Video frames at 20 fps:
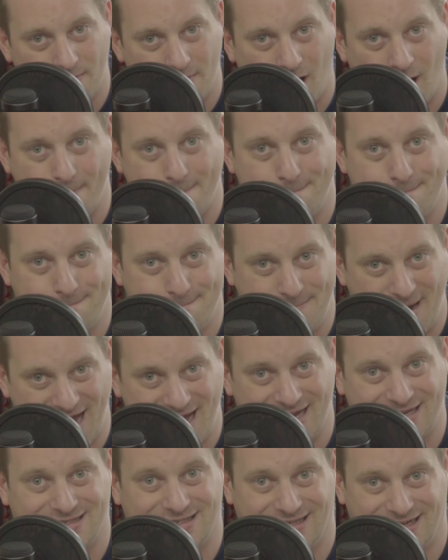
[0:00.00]
I
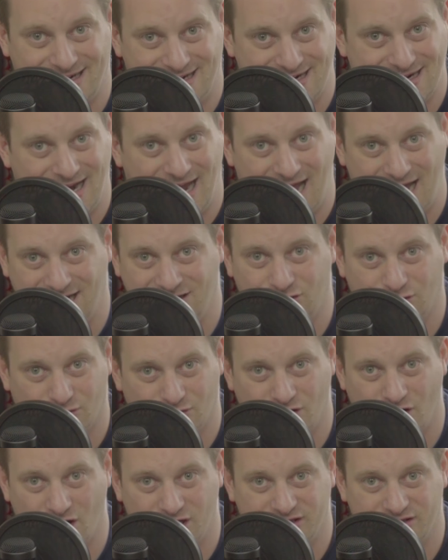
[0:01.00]
bet in 8 or
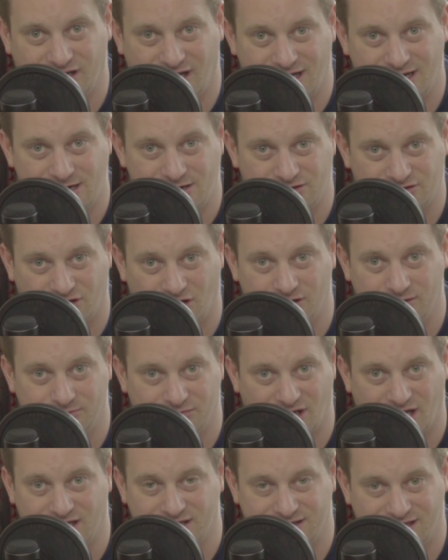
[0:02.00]
9
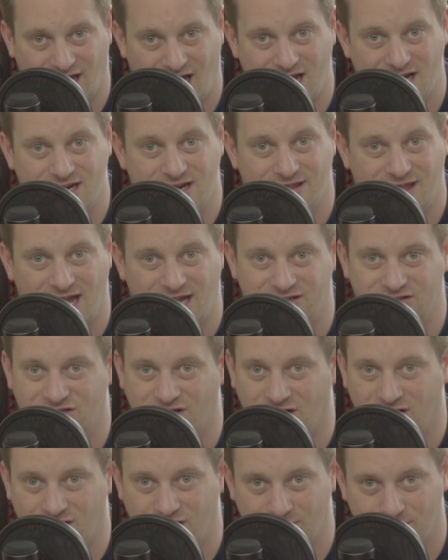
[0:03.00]
times out of 10, that is
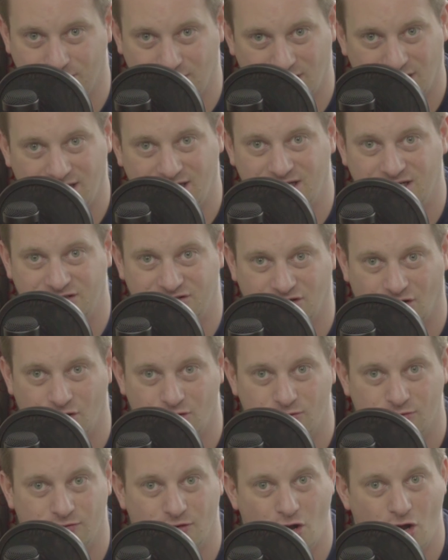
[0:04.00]
going to completely
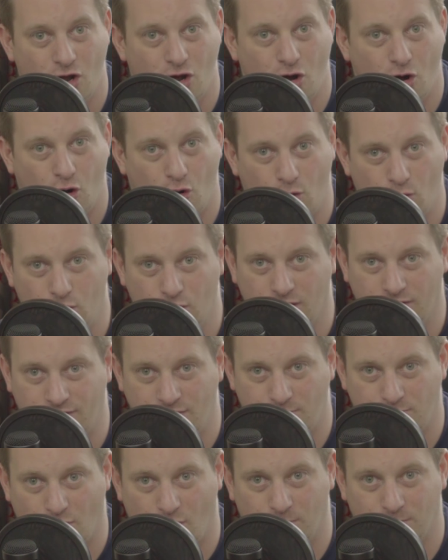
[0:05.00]
solve all of
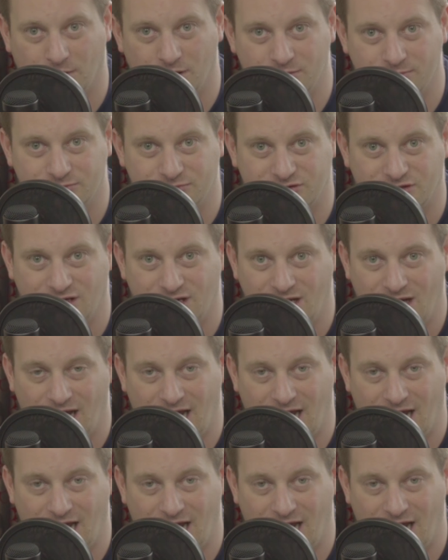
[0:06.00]
your problems,